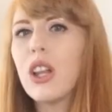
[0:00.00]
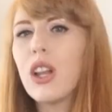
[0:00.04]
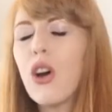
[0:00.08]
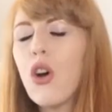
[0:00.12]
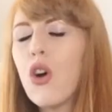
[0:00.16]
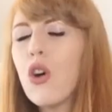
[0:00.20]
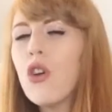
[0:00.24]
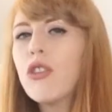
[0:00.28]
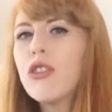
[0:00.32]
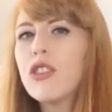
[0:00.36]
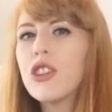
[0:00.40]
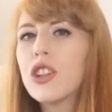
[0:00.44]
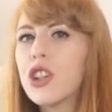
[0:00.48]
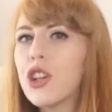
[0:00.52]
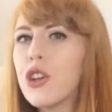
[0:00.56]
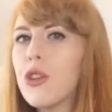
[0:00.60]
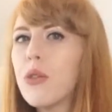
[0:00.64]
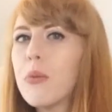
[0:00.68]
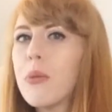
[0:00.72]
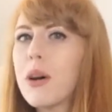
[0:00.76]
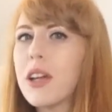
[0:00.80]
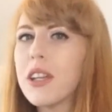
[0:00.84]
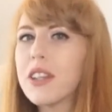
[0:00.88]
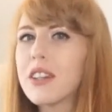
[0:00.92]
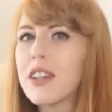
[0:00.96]
over 2
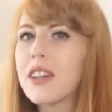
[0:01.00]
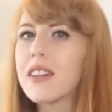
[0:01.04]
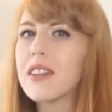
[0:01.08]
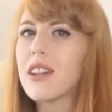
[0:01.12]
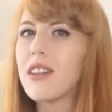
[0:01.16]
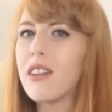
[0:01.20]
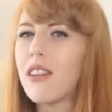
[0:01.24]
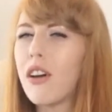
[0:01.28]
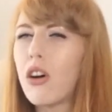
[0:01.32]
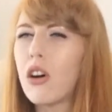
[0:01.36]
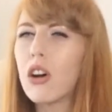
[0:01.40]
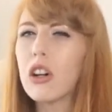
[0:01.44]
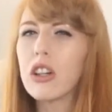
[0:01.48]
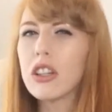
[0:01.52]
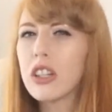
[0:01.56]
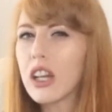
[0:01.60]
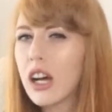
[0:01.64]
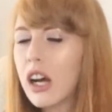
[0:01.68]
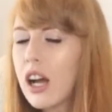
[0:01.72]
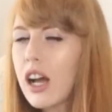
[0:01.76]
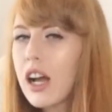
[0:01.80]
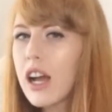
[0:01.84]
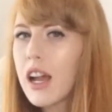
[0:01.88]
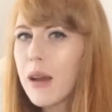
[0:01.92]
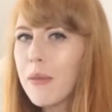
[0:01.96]
months is a long
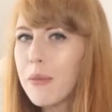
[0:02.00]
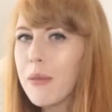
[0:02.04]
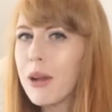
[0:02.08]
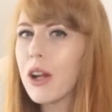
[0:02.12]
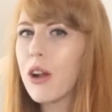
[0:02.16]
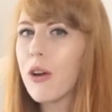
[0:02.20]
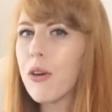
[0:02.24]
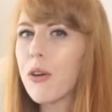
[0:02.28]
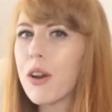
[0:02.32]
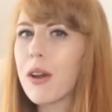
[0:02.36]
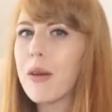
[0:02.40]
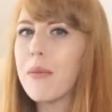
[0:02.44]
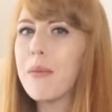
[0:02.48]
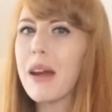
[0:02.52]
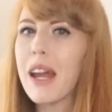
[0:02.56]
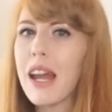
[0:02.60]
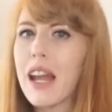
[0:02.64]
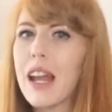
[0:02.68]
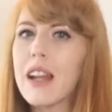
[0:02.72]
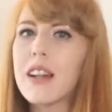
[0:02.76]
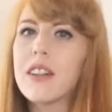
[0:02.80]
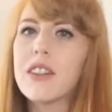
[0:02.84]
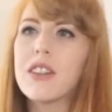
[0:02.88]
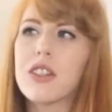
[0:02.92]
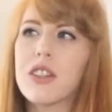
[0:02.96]
time, you know what I mean?